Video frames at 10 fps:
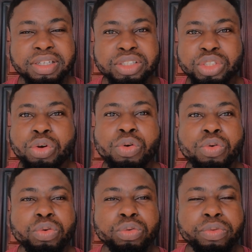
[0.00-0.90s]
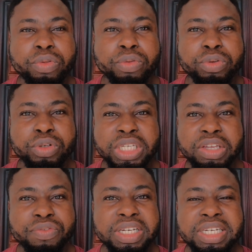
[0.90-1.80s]
So
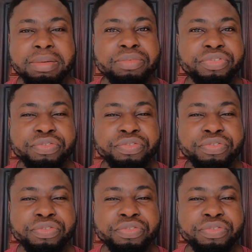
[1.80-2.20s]
giving them